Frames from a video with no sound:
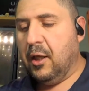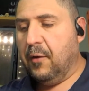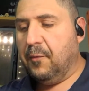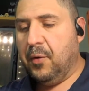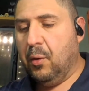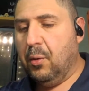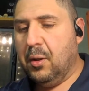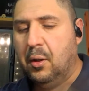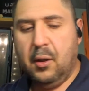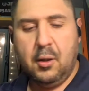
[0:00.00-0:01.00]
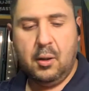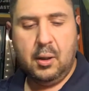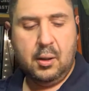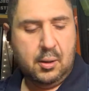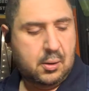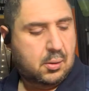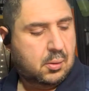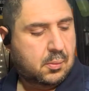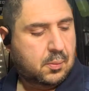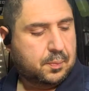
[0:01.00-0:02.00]
If you look,
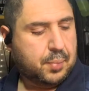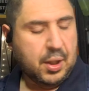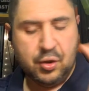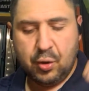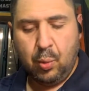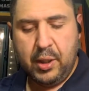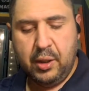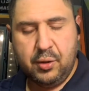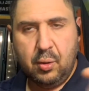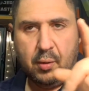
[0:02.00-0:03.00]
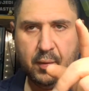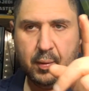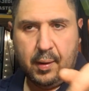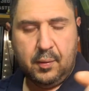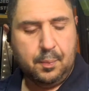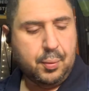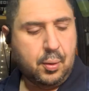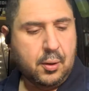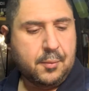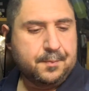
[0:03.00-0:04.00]
page 22, if you have the
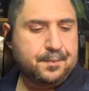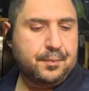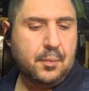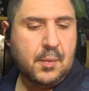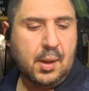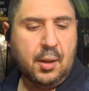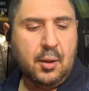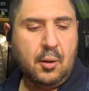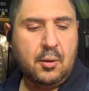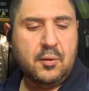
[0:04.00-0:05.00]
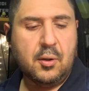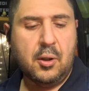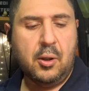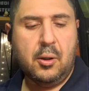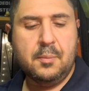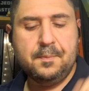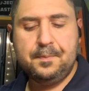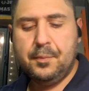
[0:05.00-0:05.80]
book, Ayala Sakura,